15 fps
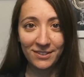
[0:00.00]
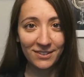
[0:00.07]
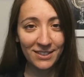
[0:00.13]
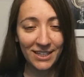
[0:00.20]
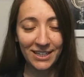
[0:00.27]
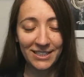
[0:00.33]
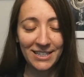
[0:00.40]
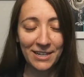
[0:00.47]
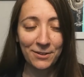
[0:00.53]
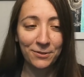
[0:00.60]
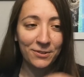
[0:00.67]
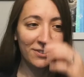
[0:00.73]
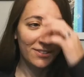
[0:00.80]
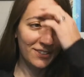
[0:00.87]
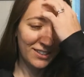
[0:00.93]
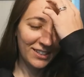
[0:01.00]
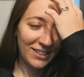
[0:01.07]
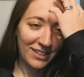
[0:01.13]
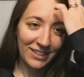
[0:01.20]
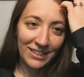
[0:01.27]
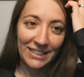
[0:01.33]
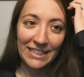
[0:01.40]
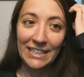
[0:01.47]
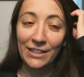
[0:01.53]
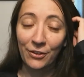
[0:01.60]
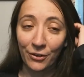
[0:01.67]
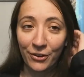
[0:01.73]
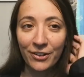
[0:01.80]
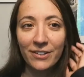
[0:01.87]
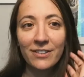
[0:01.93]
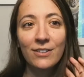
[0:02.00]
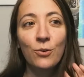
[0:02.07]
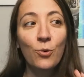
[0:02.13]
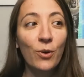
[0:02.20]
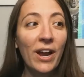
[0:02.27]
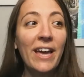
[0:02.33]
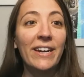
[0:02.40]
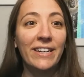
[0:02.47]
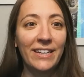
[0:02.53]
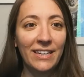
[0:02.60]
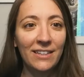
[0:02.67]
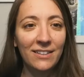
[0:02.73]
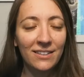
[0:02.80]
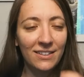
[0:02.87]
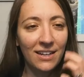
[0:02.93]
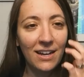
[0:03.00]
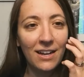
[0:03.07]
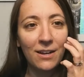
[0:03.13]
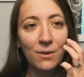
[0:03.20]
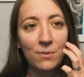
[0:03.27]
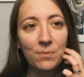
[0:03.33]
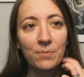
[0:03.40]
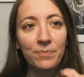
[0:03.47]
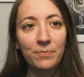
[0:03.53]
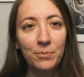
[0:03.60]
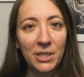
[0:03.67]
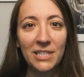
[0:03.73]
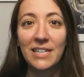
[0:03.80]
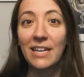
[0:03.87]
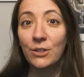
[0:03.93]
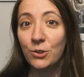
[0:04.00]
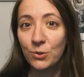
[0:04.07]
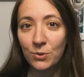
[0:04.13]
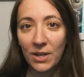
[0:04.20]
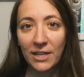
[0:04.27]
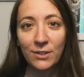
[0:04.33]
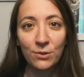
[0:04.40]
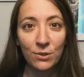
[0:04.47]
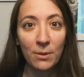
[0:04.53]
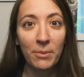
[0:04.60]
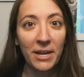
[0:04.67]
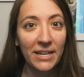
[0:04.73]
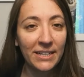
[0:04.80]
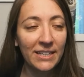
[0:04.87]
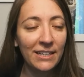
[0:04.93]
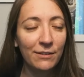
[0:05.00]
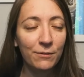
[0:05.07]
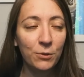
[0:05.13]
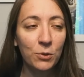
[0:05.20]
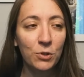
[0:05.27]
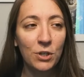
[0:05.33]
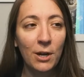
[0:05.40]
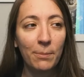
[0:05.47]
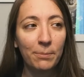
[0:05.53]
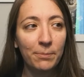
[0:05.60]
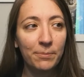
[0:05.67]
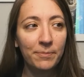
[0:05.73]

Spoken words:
takedown either or editing because I do some editing in Photoshop.